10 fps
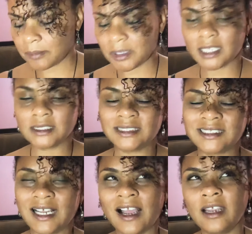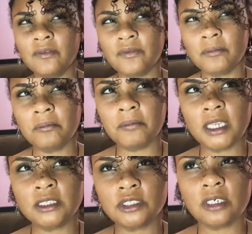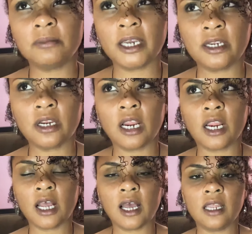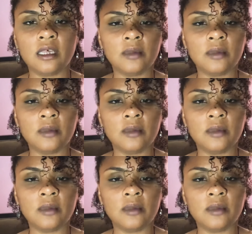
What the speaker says: because it's kind of major and minor arcana,